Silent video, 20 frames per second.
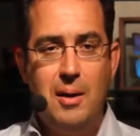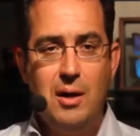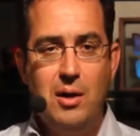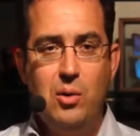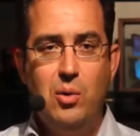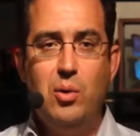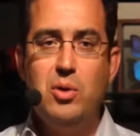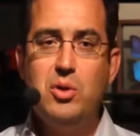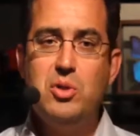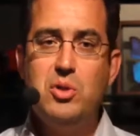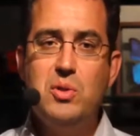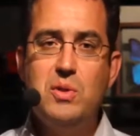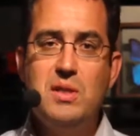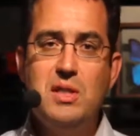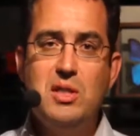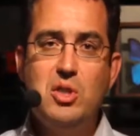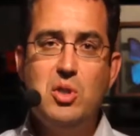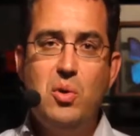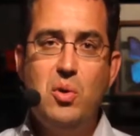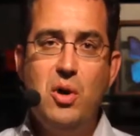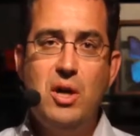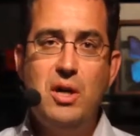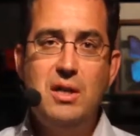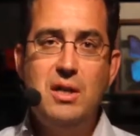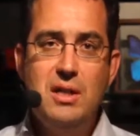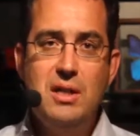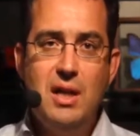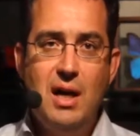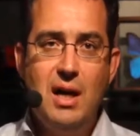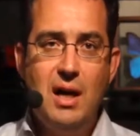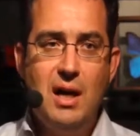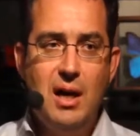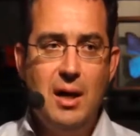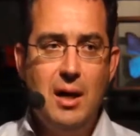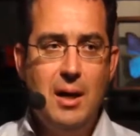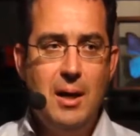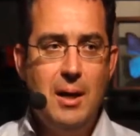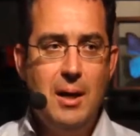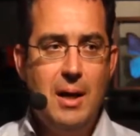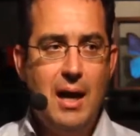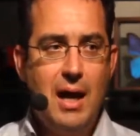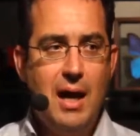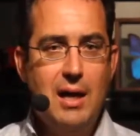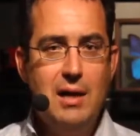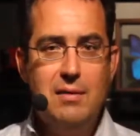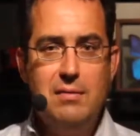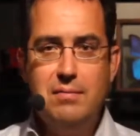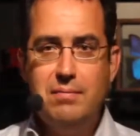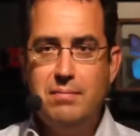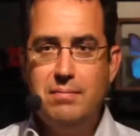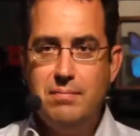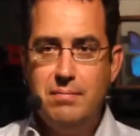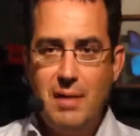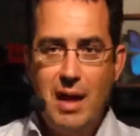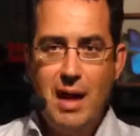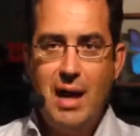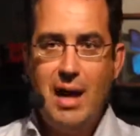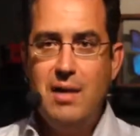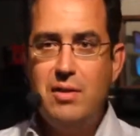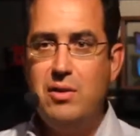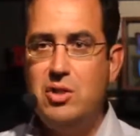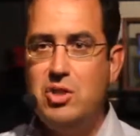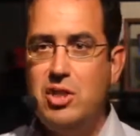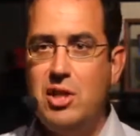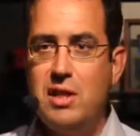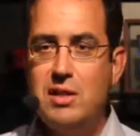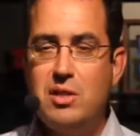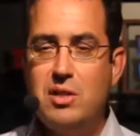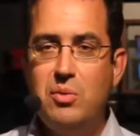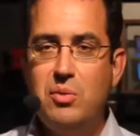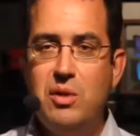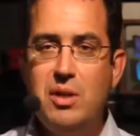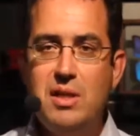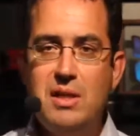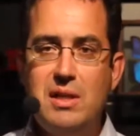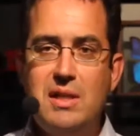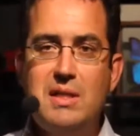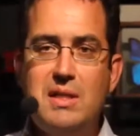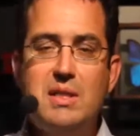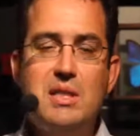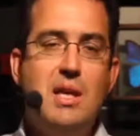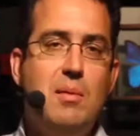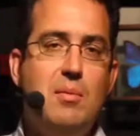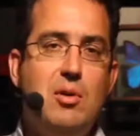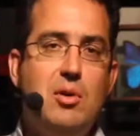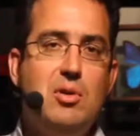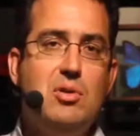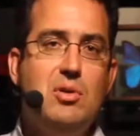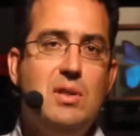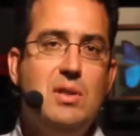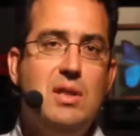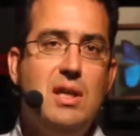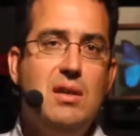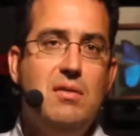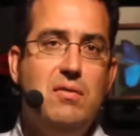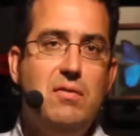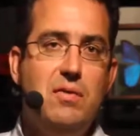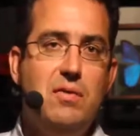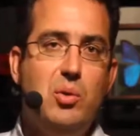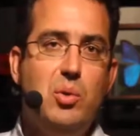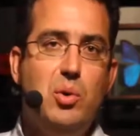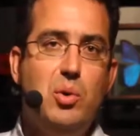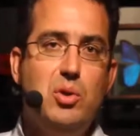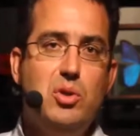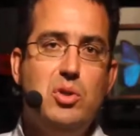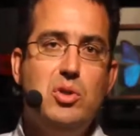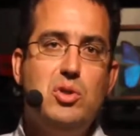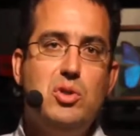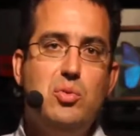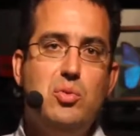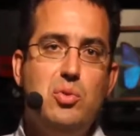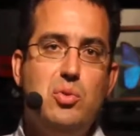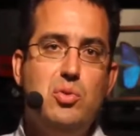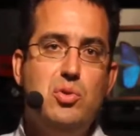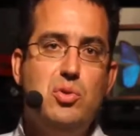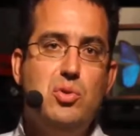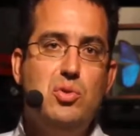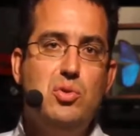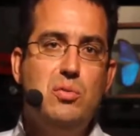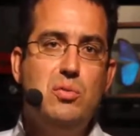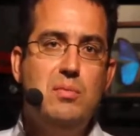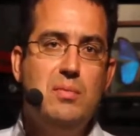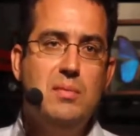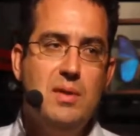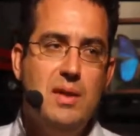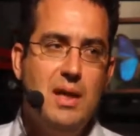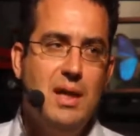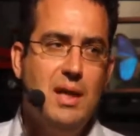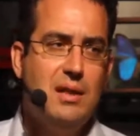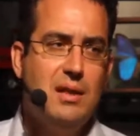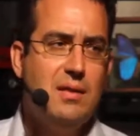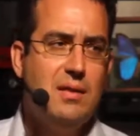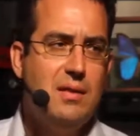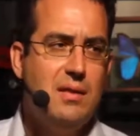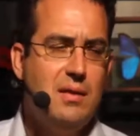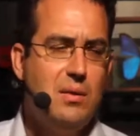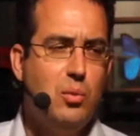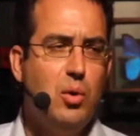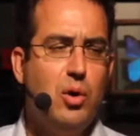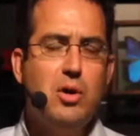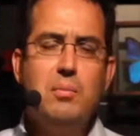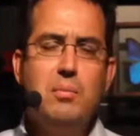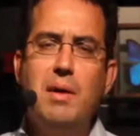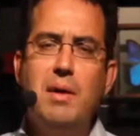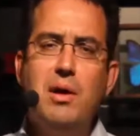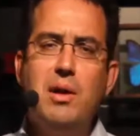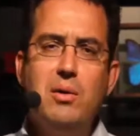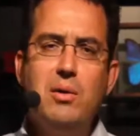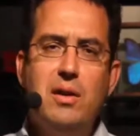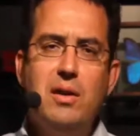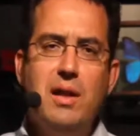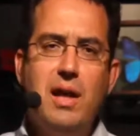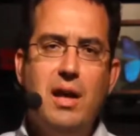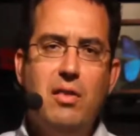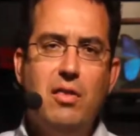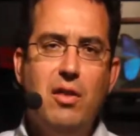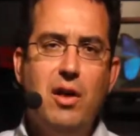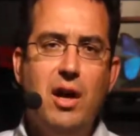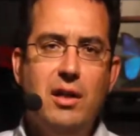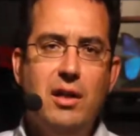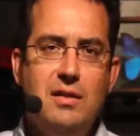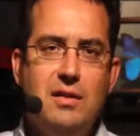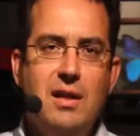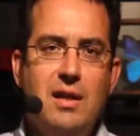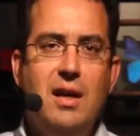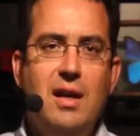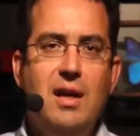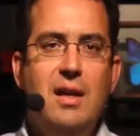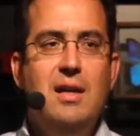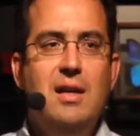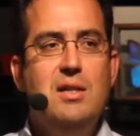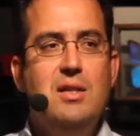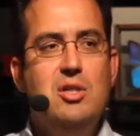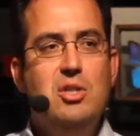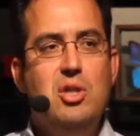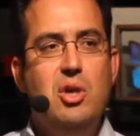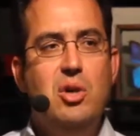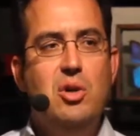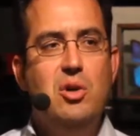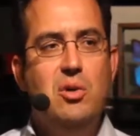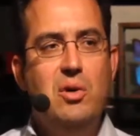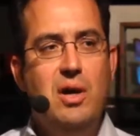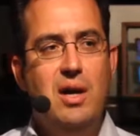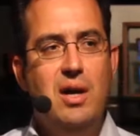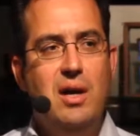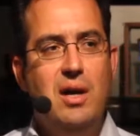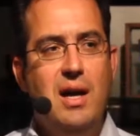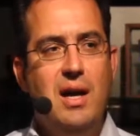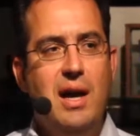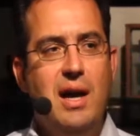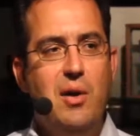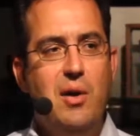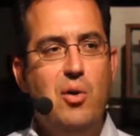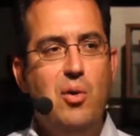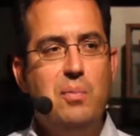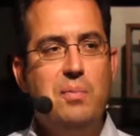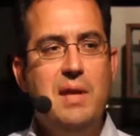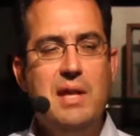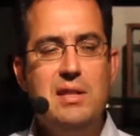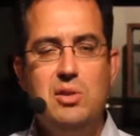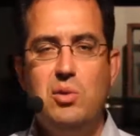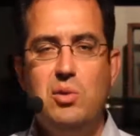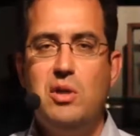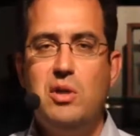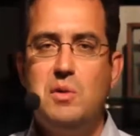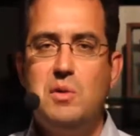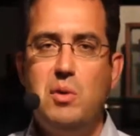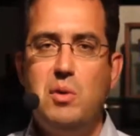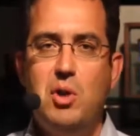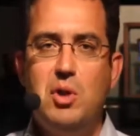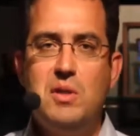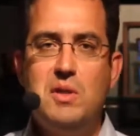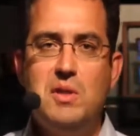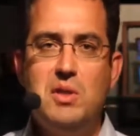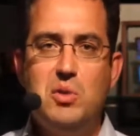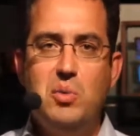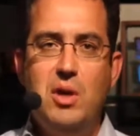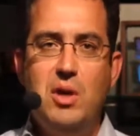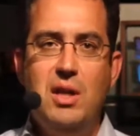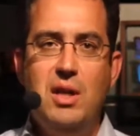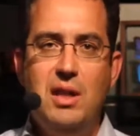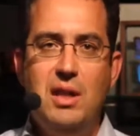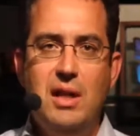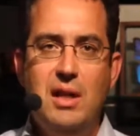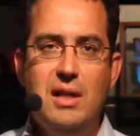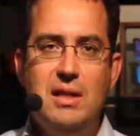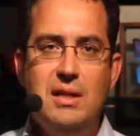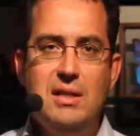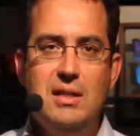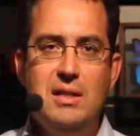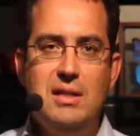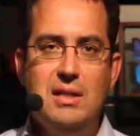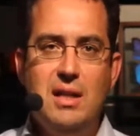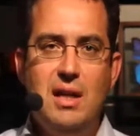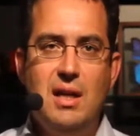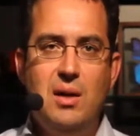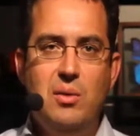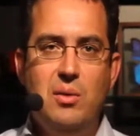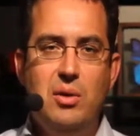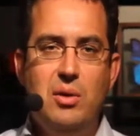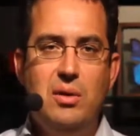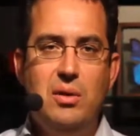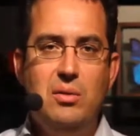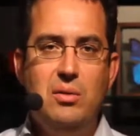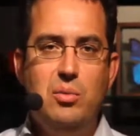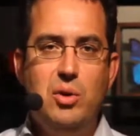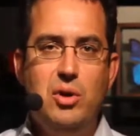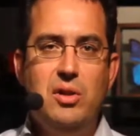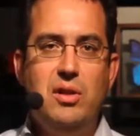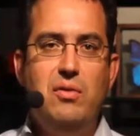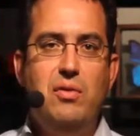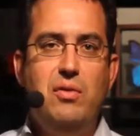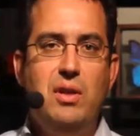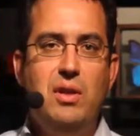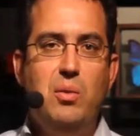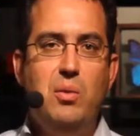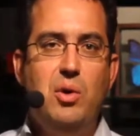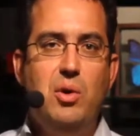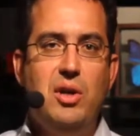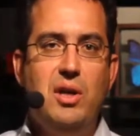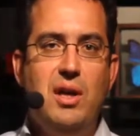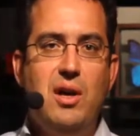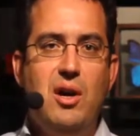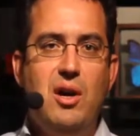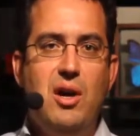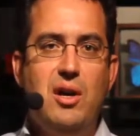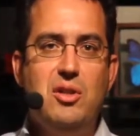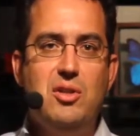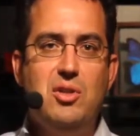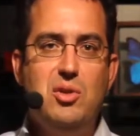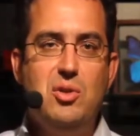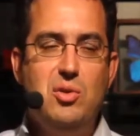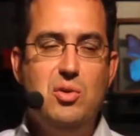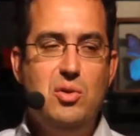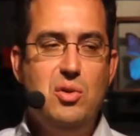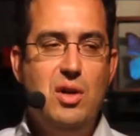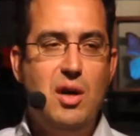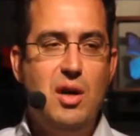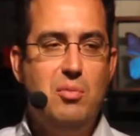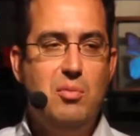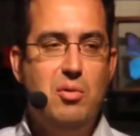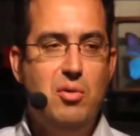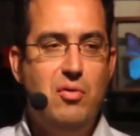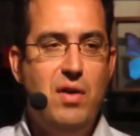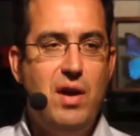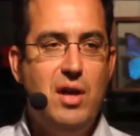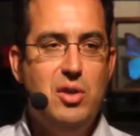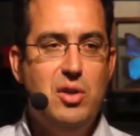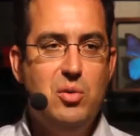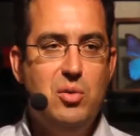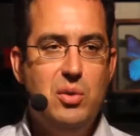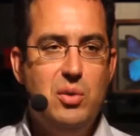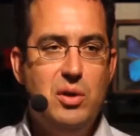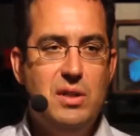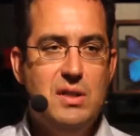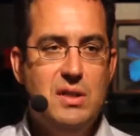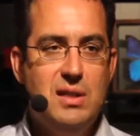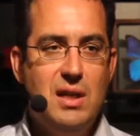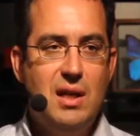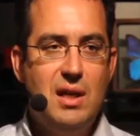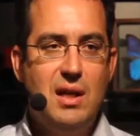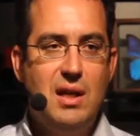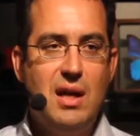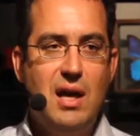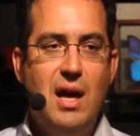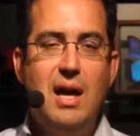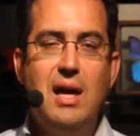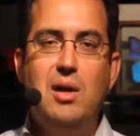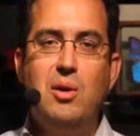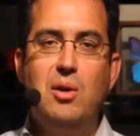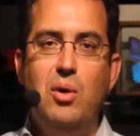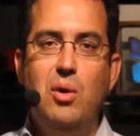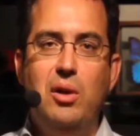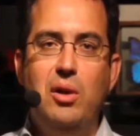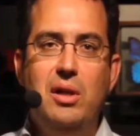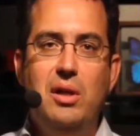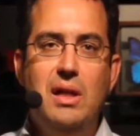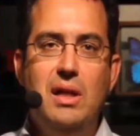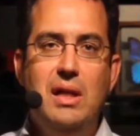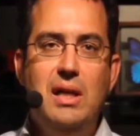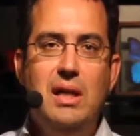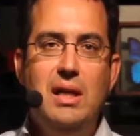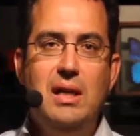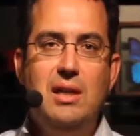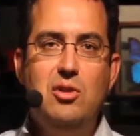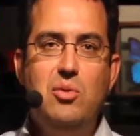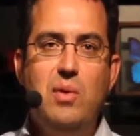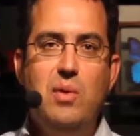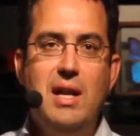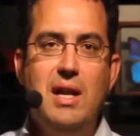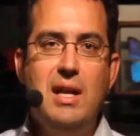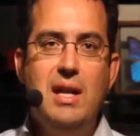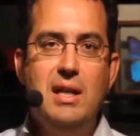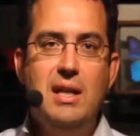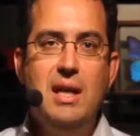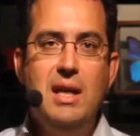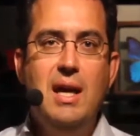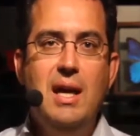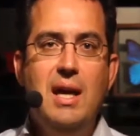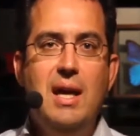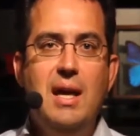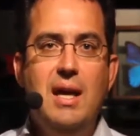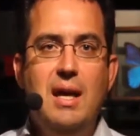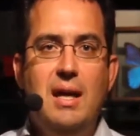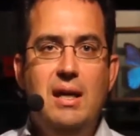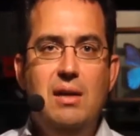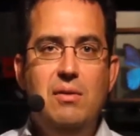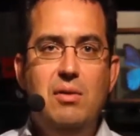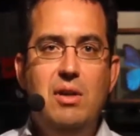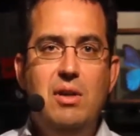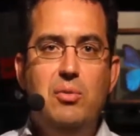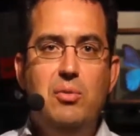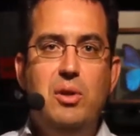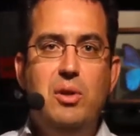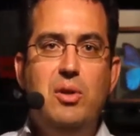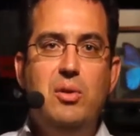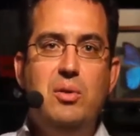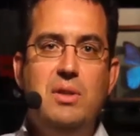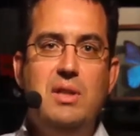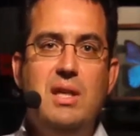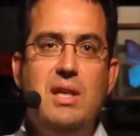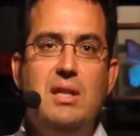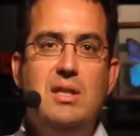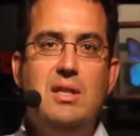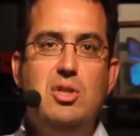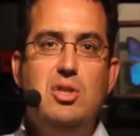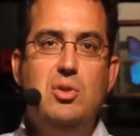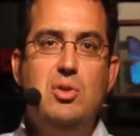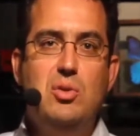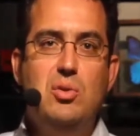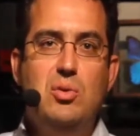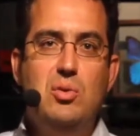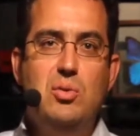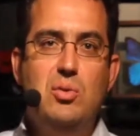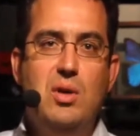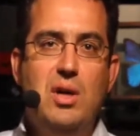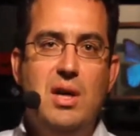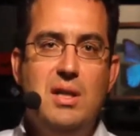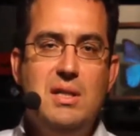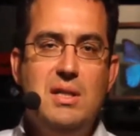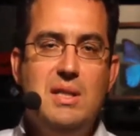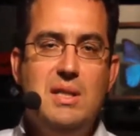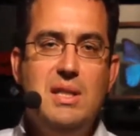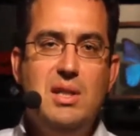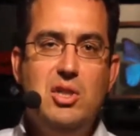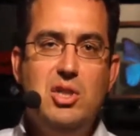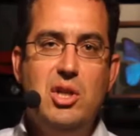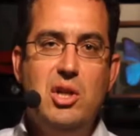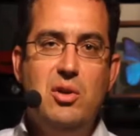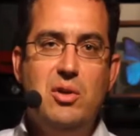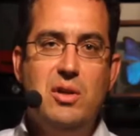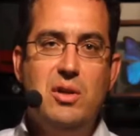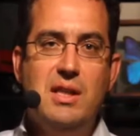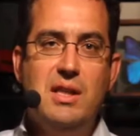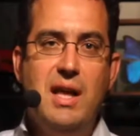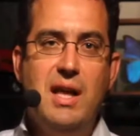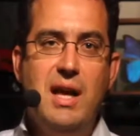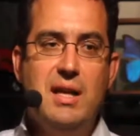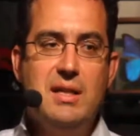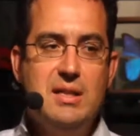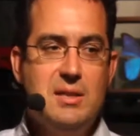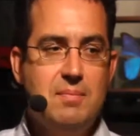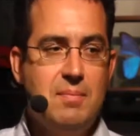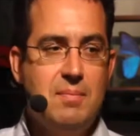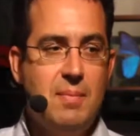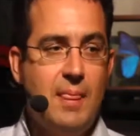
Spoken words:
courses and so on, I've had the chance already this summer to give courses through Zoom. It worked better than I thought. So I hope that's your experience as well. And we're definitely working hard to provide you with high quality training, even if we don't get to see each other in class.